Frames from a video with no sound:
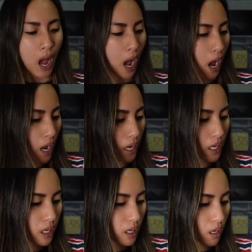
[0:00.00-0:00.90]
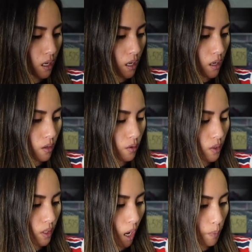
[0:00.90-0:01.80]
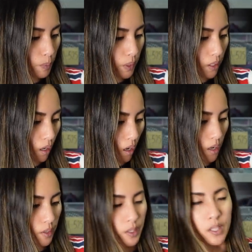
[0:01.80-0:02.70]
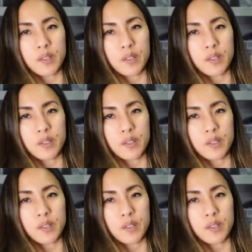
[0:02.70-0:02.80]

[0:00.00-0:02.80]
I stopped because it